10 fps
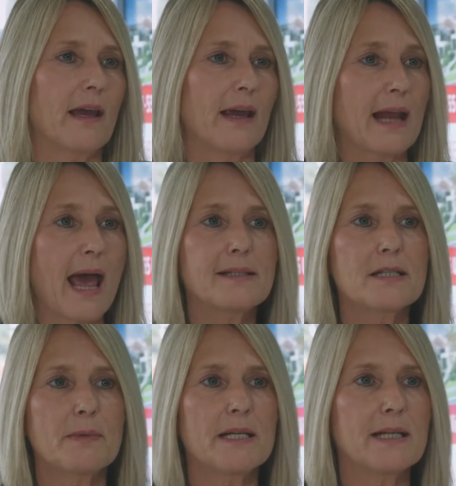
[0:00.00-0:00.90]
It has
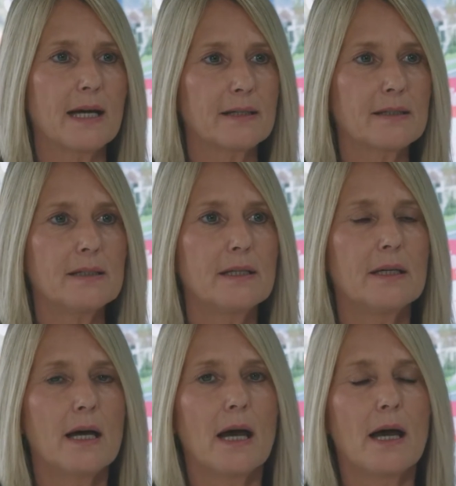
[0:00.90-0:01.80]
to be done,
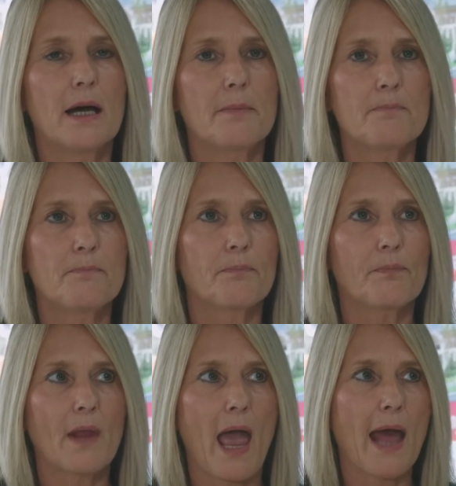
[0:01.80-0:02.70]
and
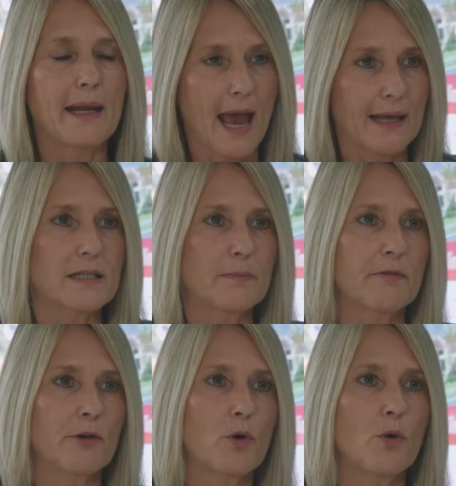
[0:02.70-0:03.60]
it has to be
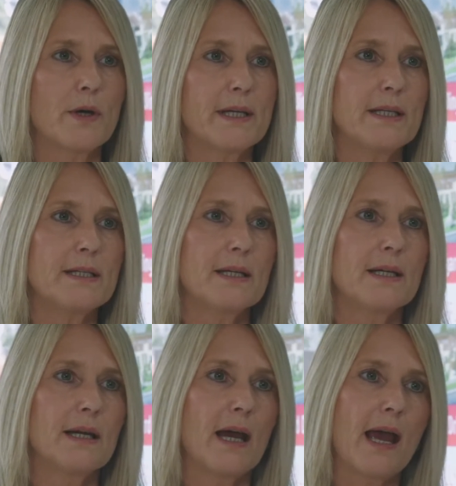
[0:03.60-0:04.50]
recorded,
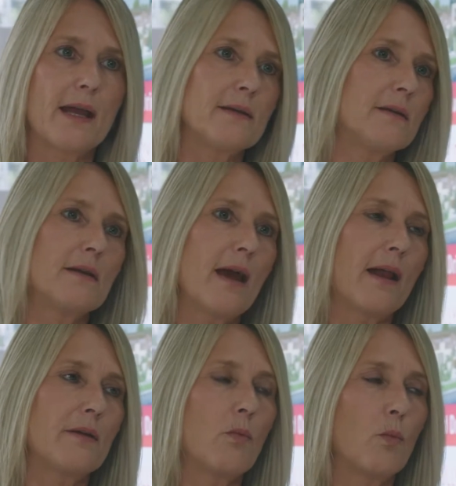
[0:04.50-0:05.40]

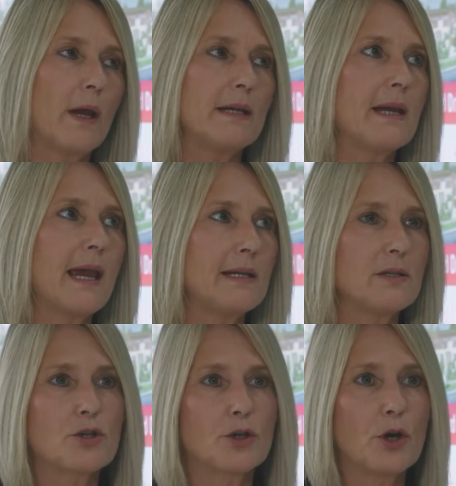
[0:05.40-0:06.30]
and we need
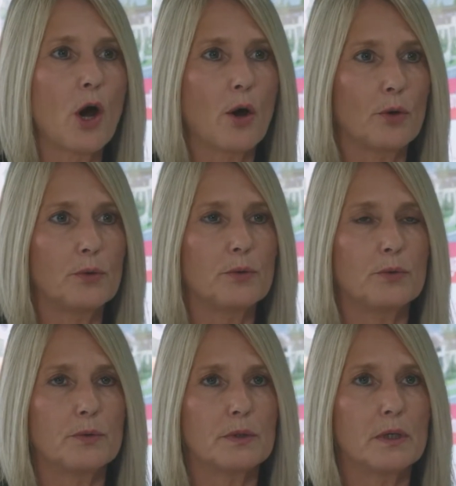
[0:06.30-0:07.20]
to
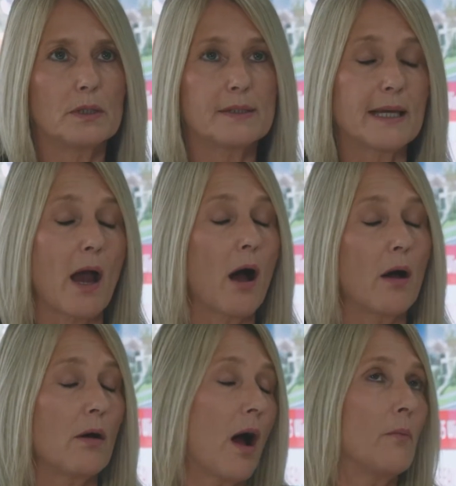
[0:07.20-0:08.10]
know. See,
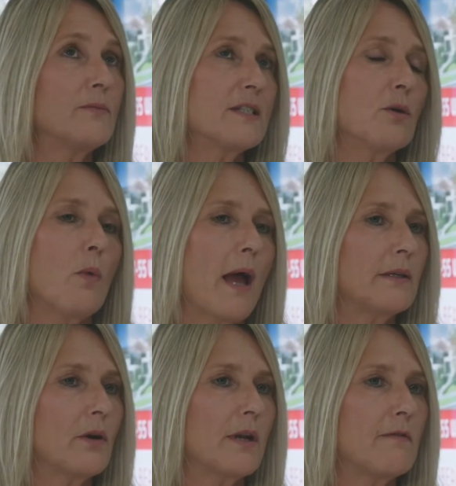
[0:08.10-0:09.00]
I'm still
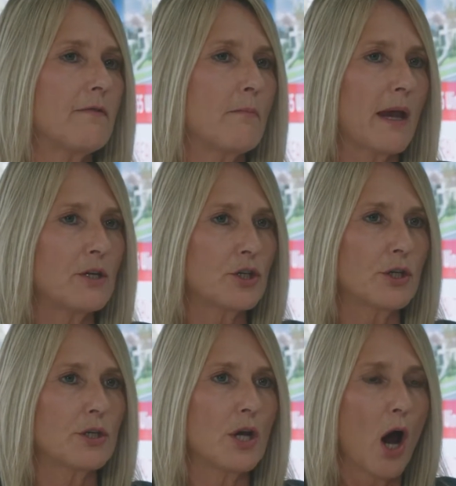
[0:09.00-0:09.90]
waiting on
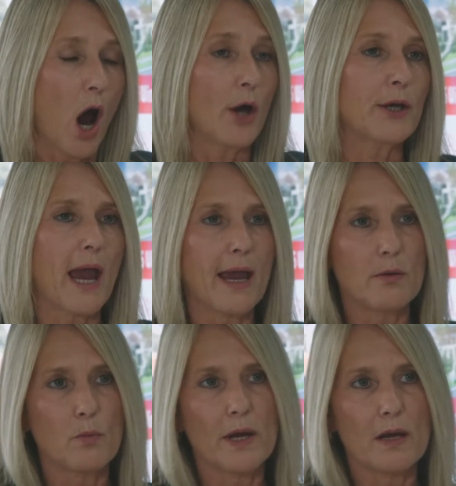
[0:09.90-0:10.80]
information. Okay,
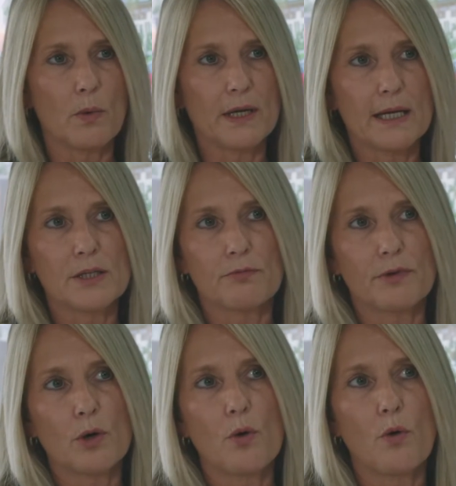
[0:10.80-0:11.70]
we need to
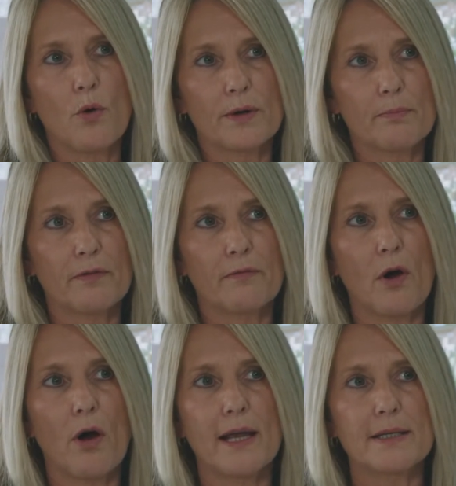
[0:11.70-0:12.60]
record and
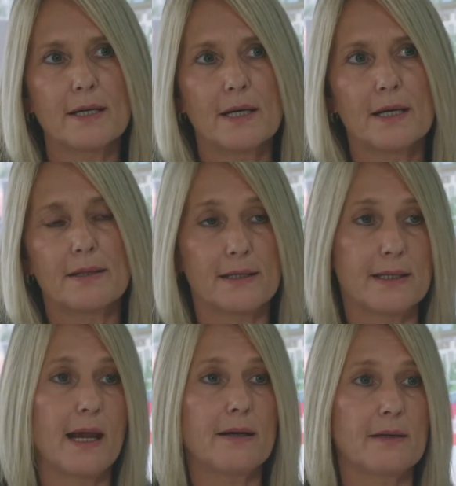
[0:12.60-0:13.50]
provide the
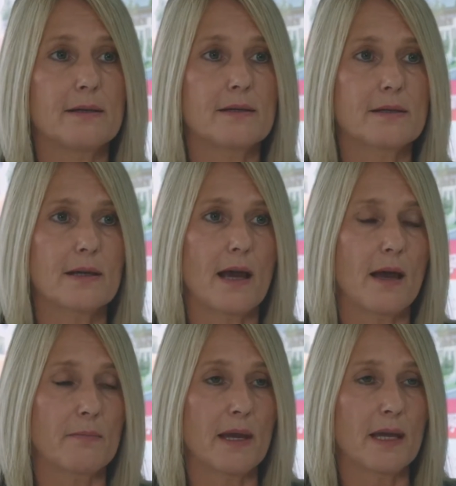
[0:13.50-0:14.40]
tenant
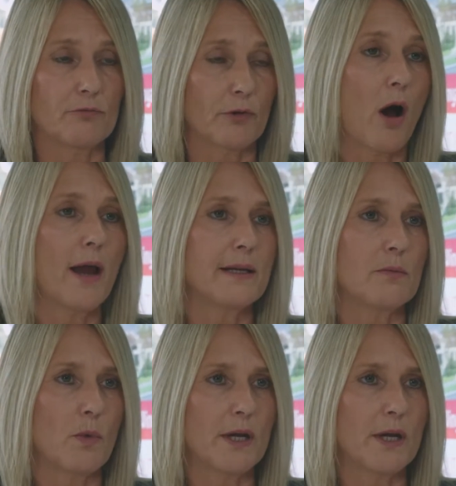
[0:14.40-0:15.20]
in writing when